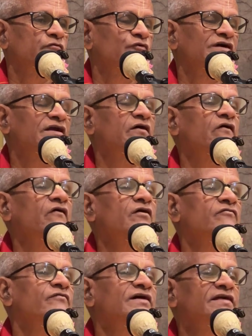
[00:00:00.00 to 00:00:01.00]
We are
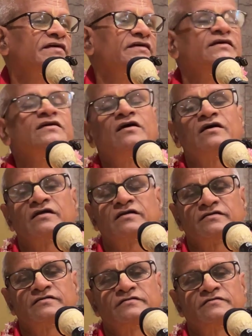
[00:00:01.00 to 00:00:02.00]
all very
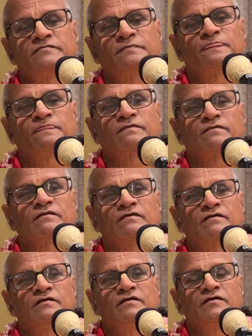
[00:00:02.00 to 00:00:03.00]
eager,
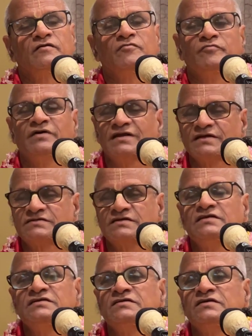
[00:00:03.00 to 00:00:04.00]
very
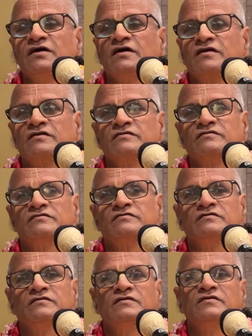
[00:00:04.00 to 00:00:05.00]
sincere,
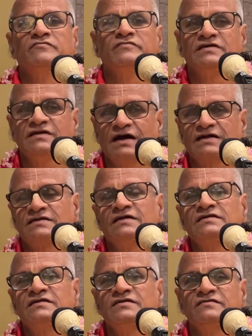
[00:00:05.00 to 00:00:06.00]
very
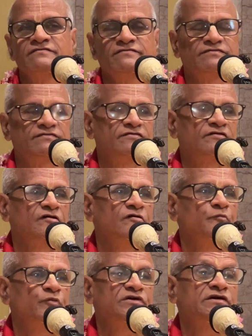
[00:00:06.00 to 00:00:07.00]
attentive,
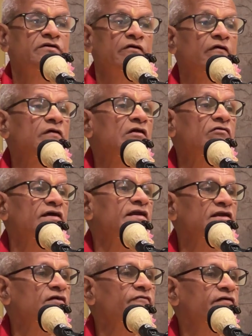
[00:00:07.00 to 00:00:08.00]
putting all our
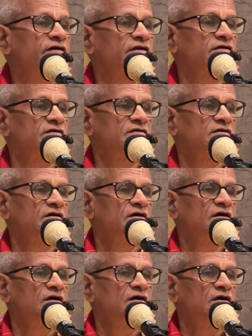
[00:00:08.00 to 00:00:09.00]
endeavor
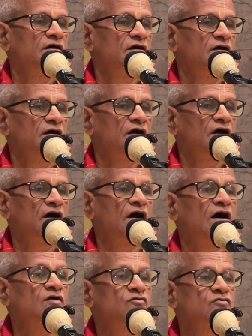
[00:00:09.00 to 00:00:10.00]

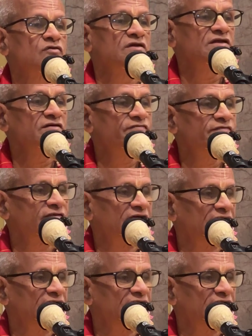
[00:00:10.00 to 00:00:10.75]
how to live